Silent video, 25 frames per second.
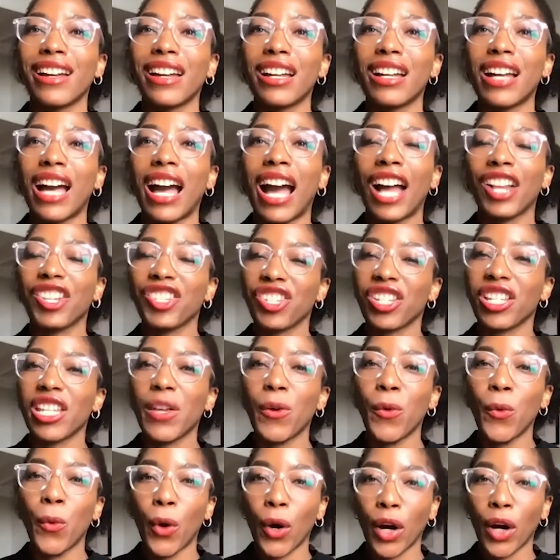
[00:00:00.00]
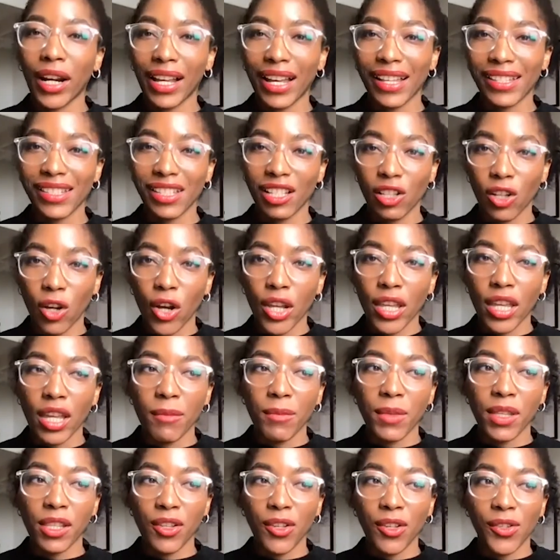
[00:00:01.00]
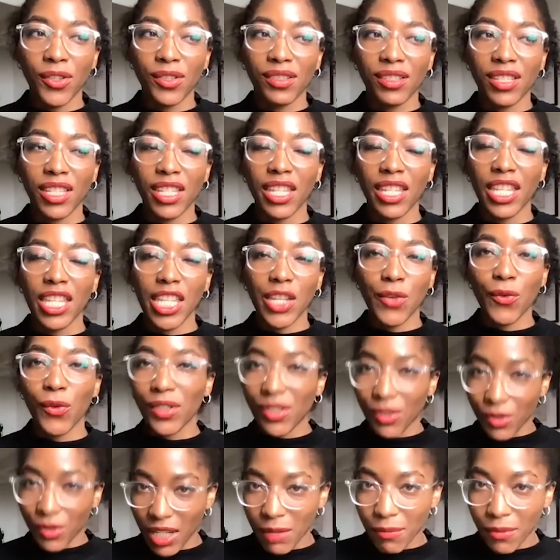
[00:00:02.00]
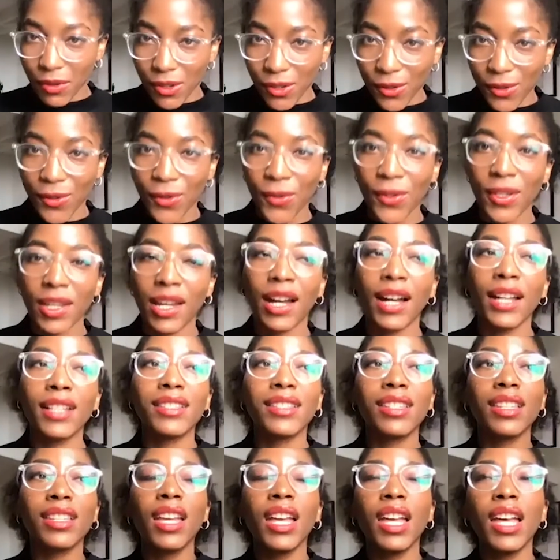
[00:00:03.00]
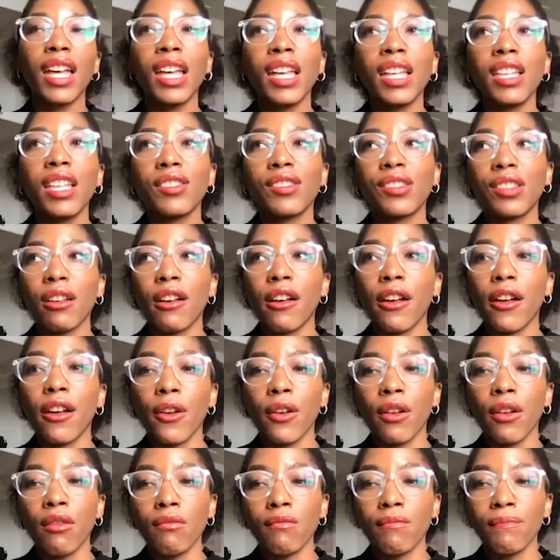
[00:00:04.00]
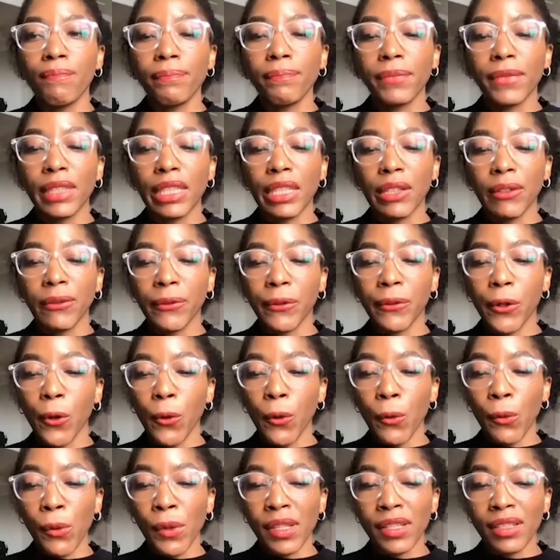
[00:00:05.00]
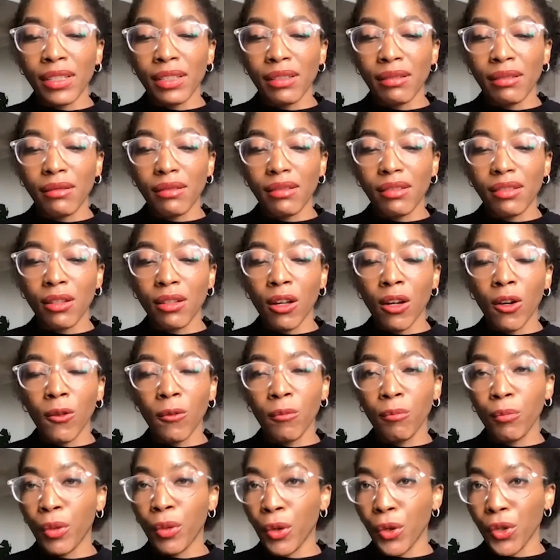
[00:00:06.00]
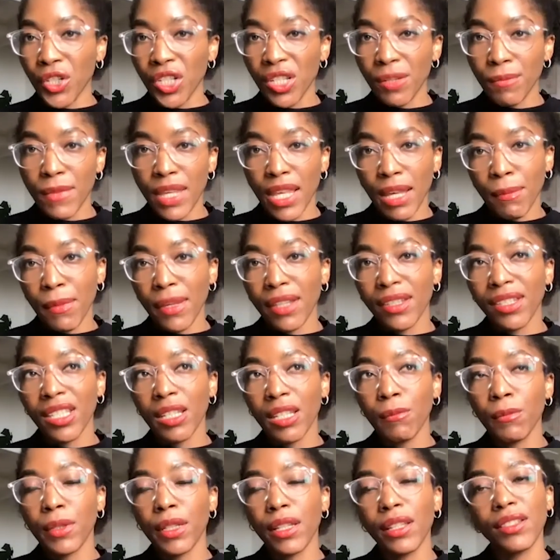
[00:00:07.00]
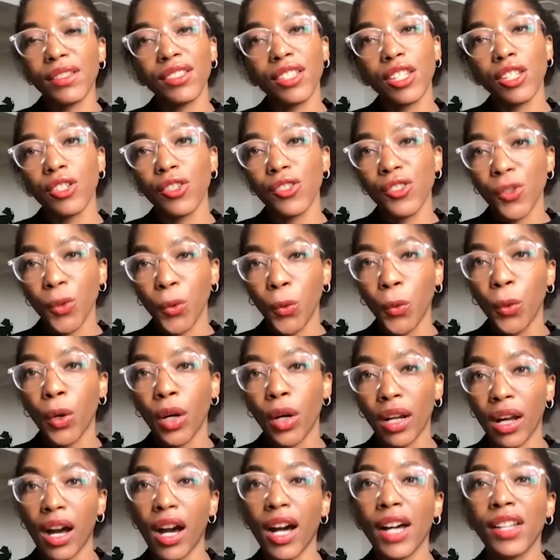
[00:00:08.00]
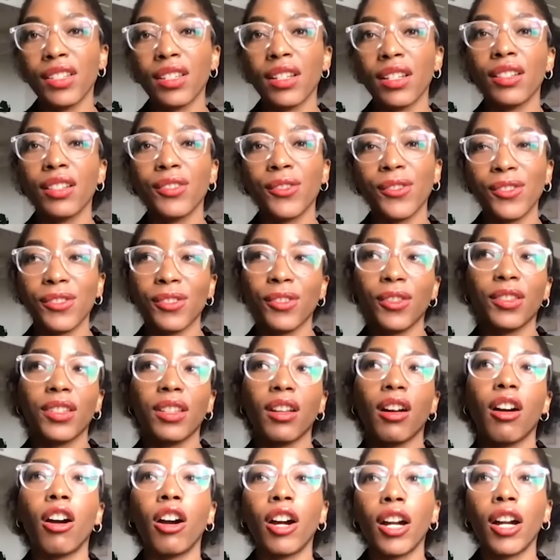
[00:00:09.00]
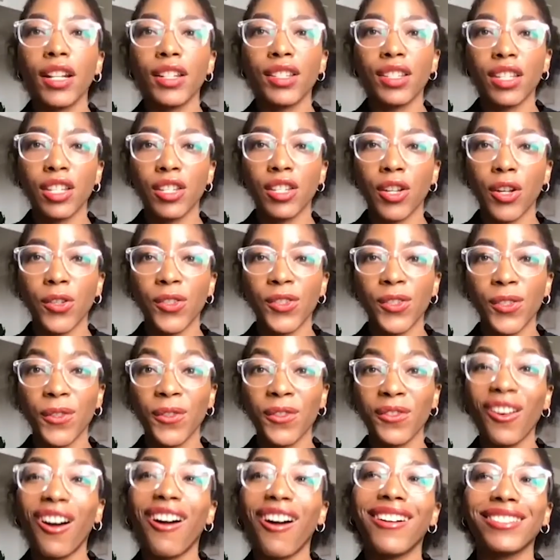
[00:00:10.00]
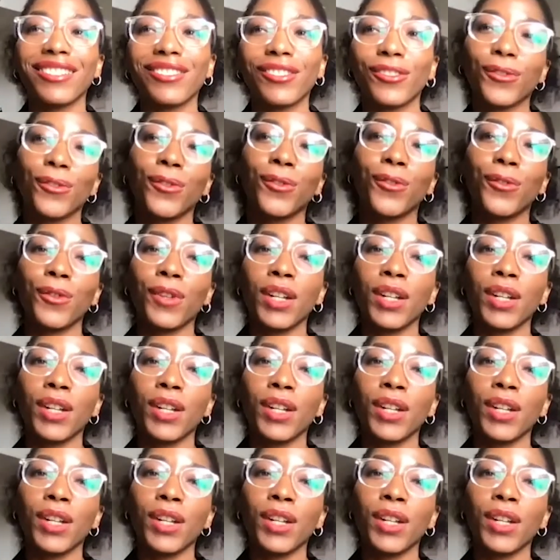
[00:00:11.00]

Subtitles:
actually work as a lawyer because he wasn't able to do that. So they've always sort of pushed me and my siblings, to work harder, to study hard, to not do,